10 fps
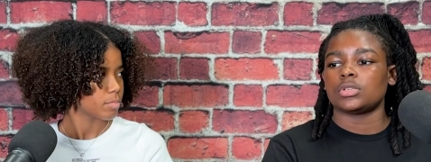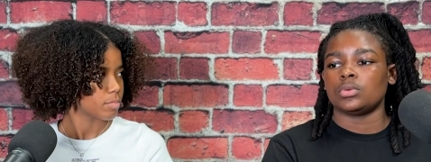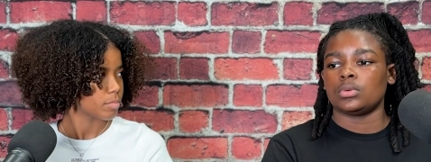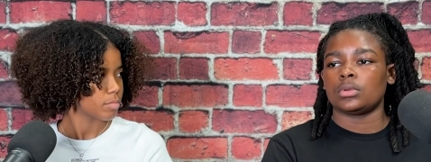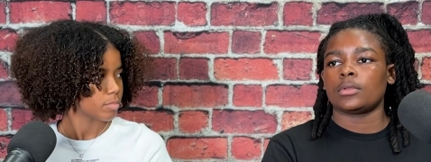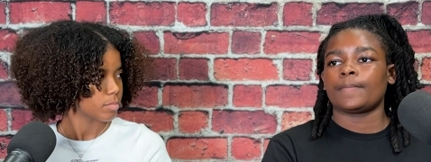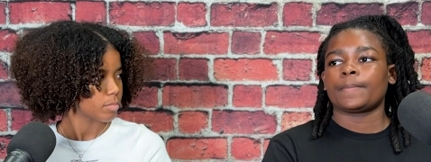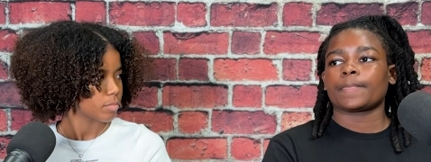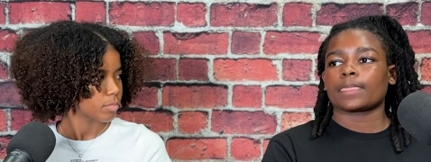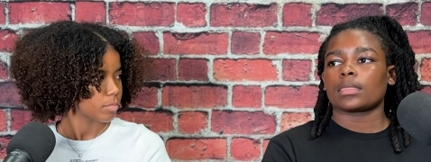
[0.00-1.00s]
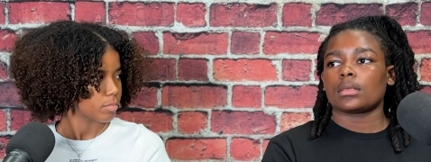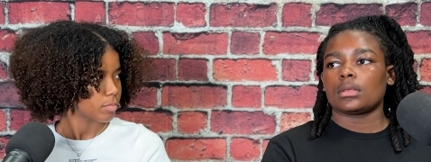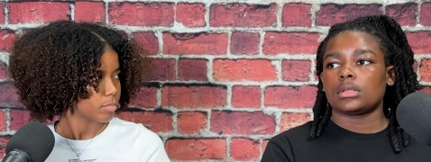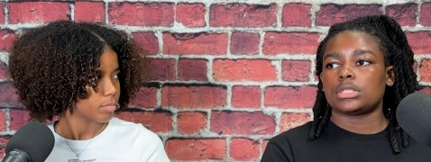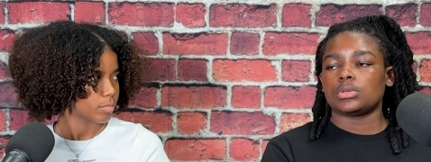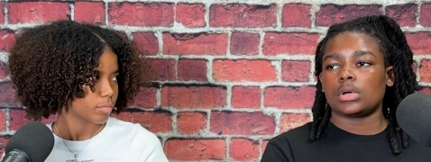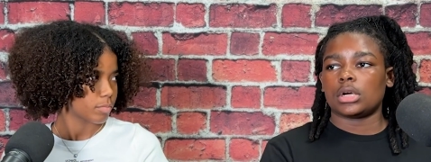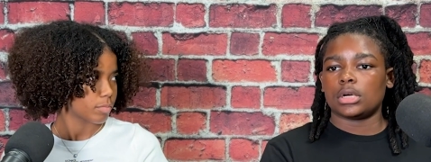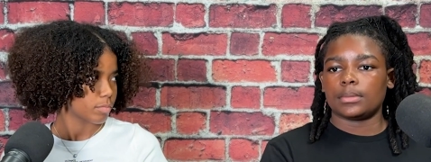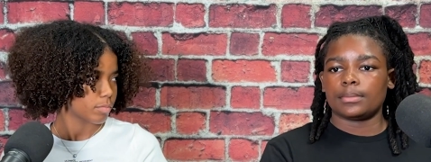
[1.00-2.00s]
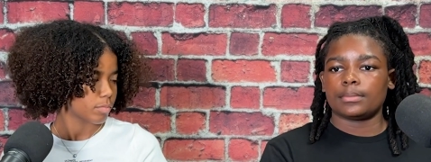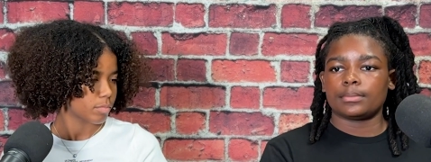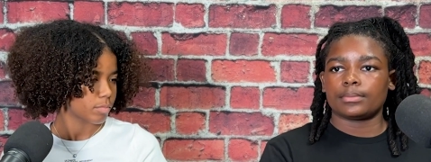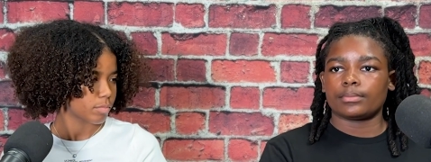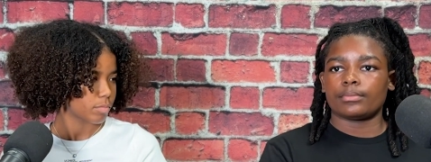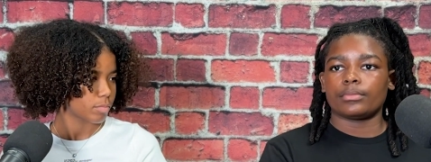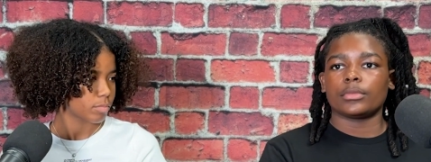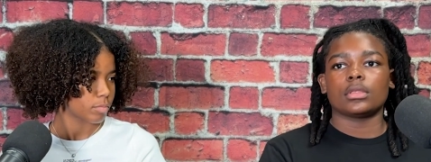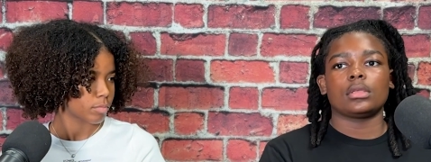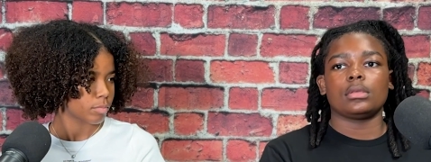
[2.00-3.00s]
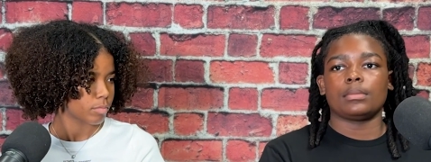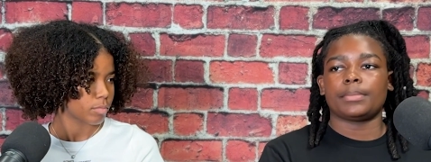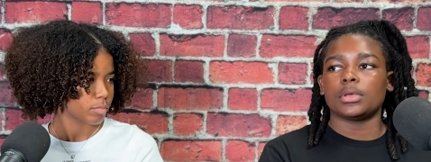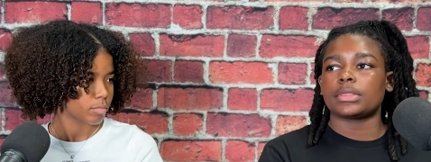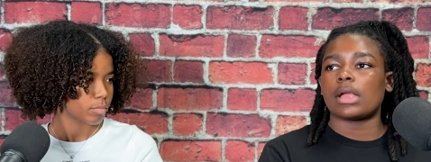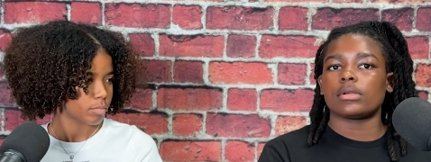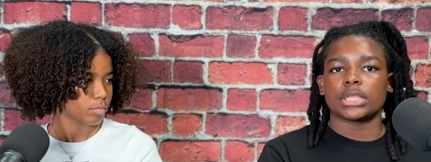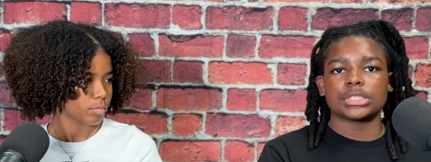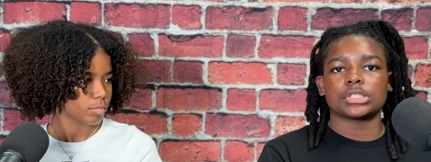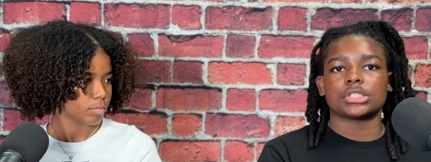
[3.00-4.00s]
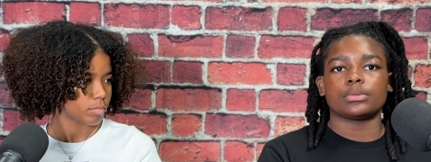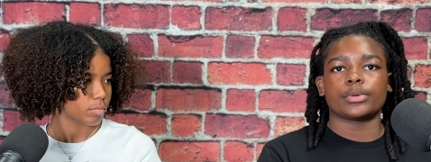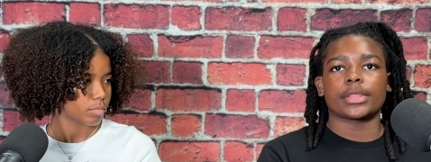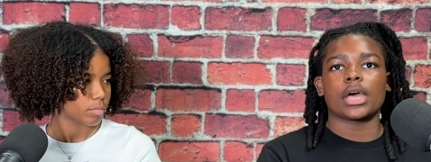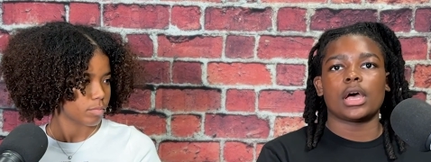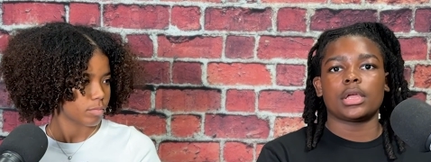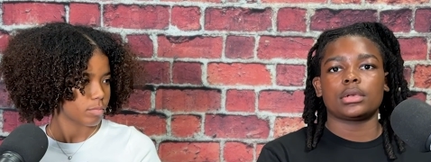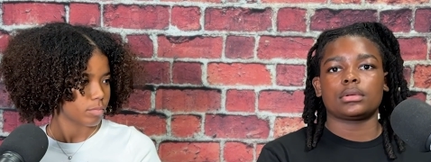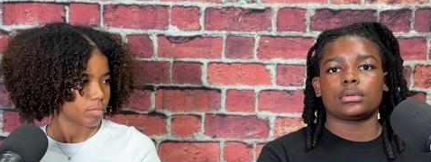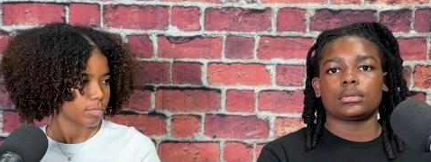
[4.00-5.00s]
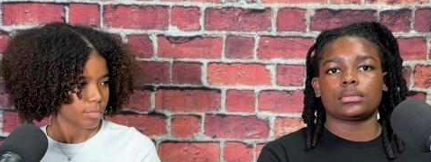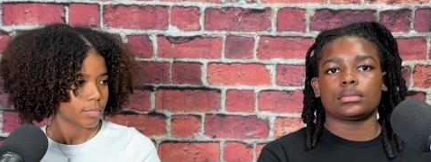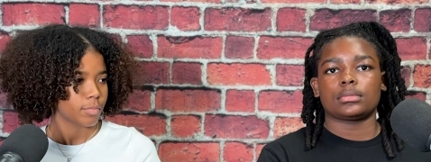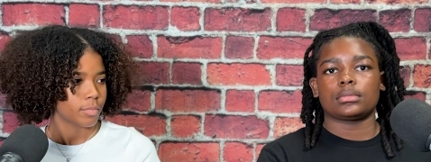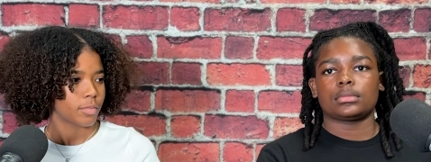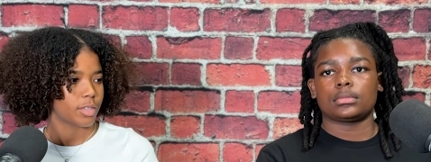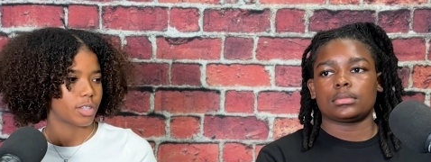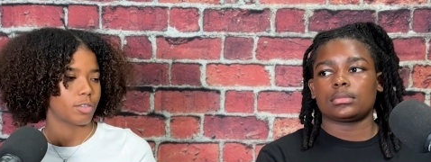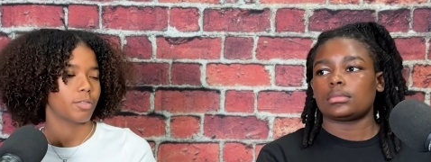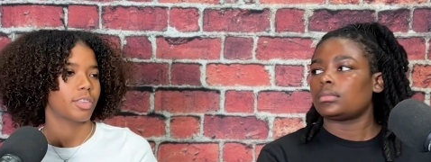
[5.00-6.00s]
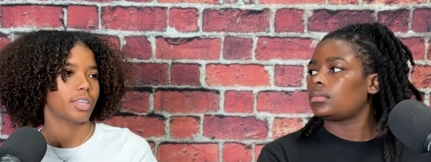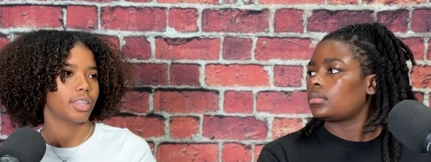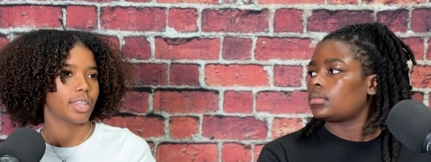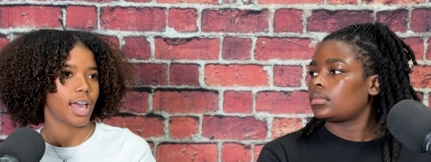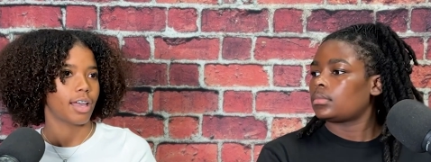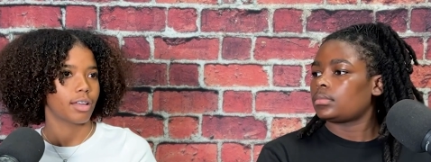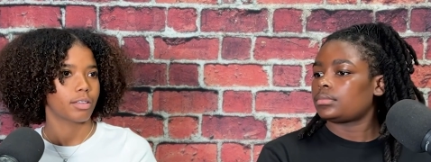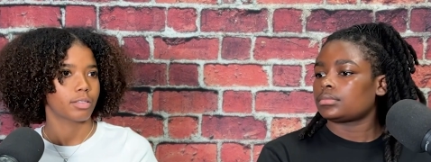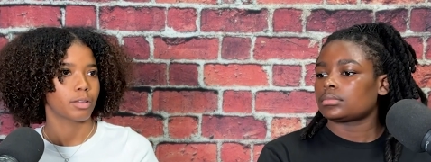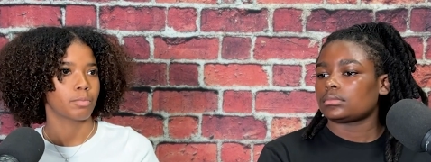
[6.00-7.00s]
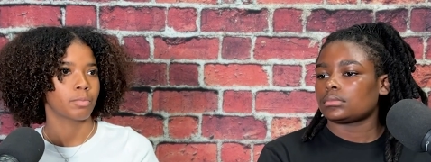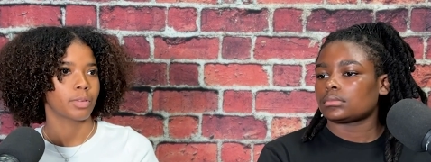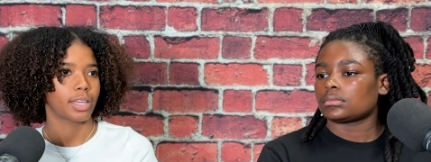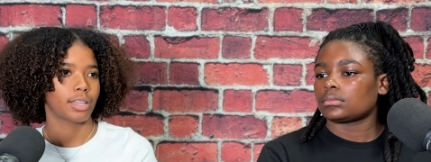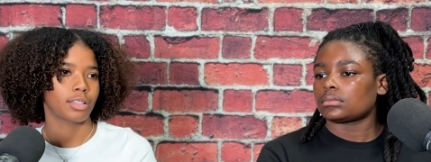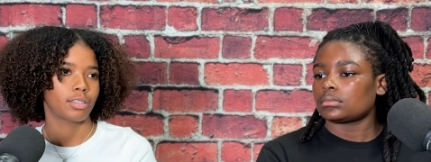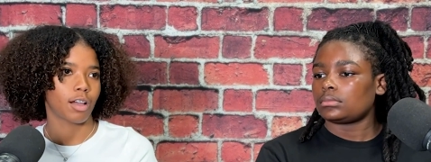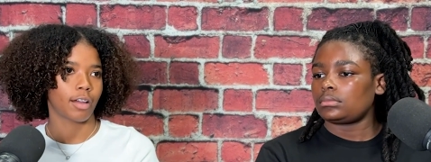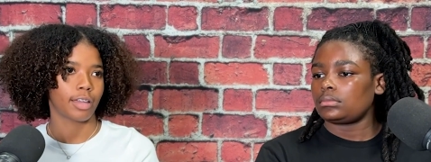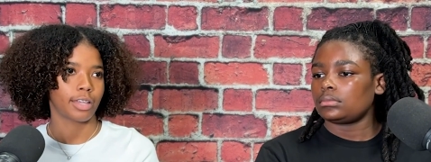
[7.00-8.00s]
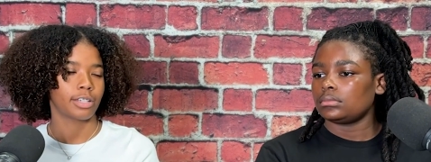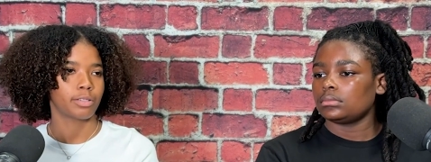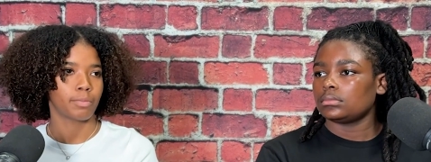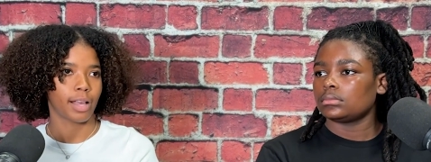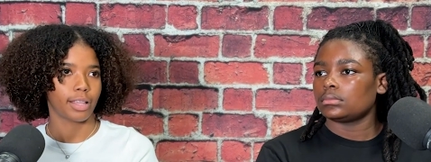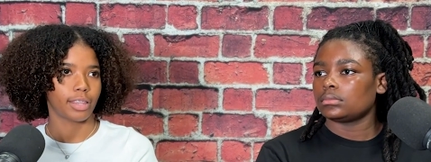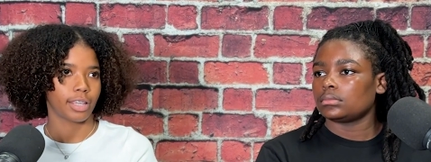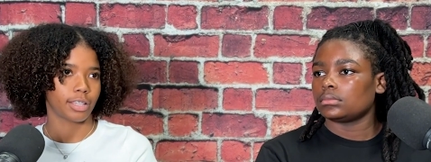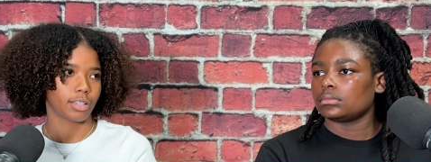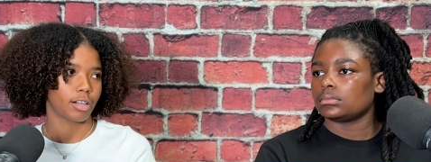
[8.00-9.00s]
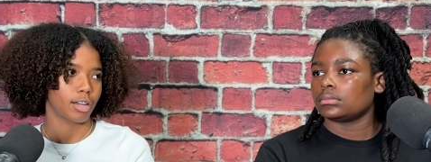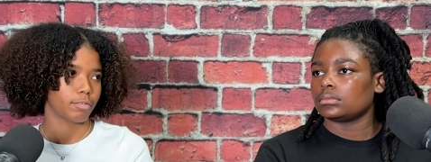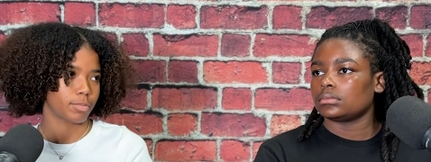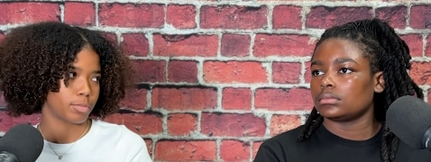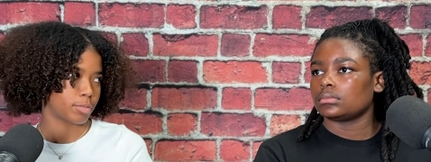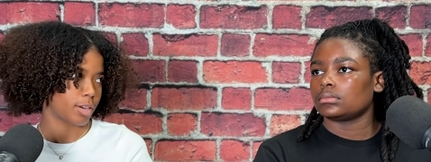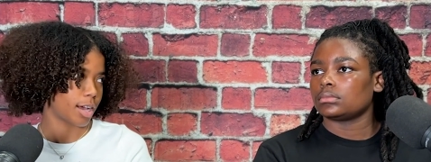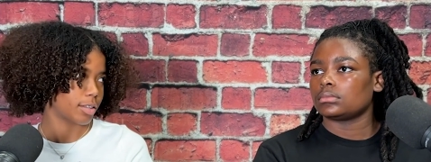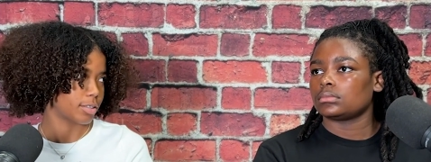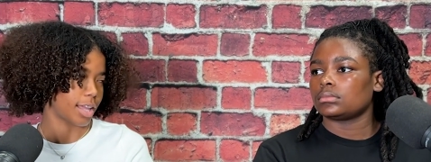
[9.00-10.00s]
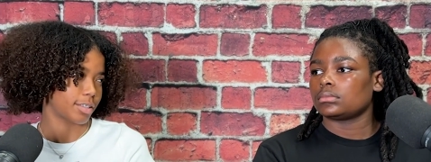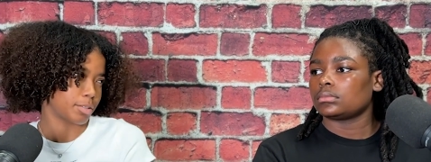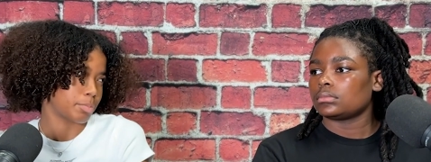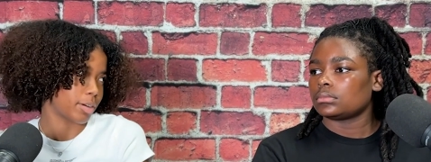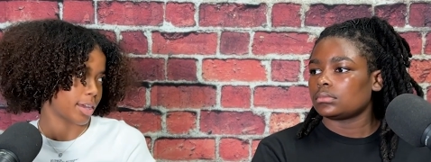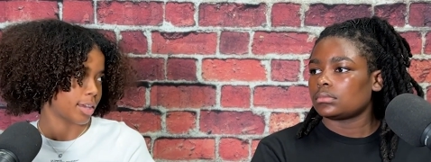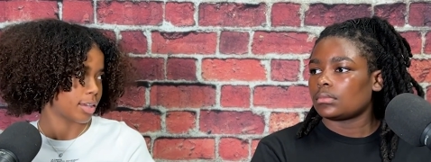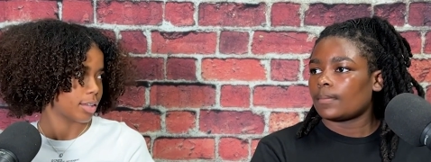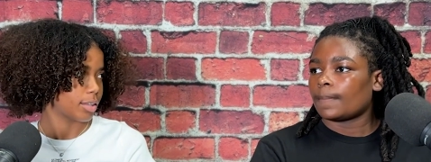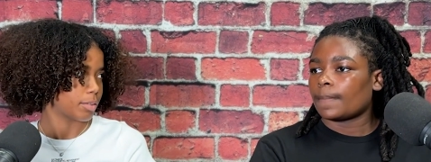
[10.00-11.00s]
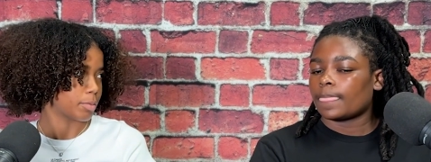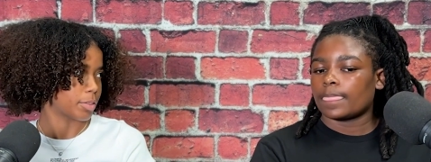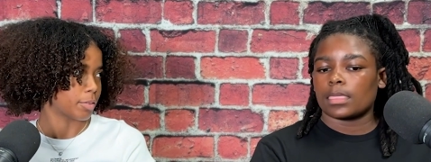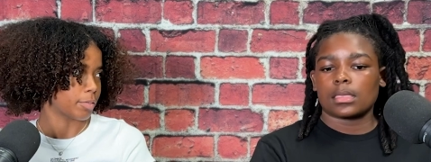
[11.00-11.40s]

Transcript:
Speaker 1: to to um build that relationship with God.
Speaker 2: Do you think that some kids our age might think it's uncomfortable not like to pray with their